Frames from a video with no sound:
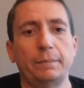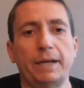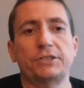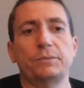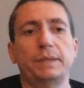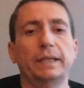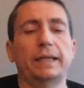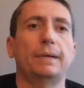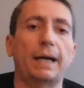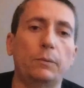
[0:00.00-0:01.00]
imagine being
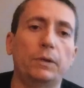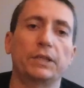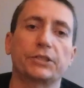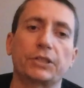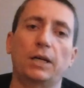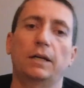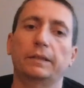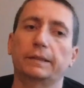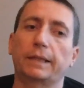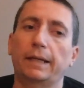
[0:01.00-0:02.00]
like, I want a
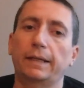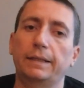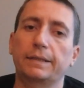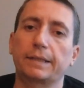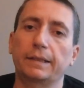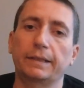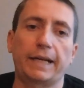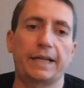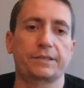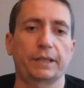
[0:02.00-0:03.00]
song that is going to
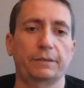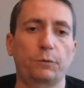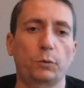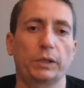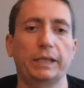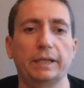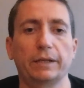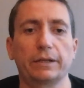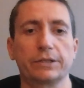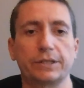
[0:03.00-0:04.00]
last like 40
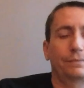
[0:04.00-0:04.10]
years.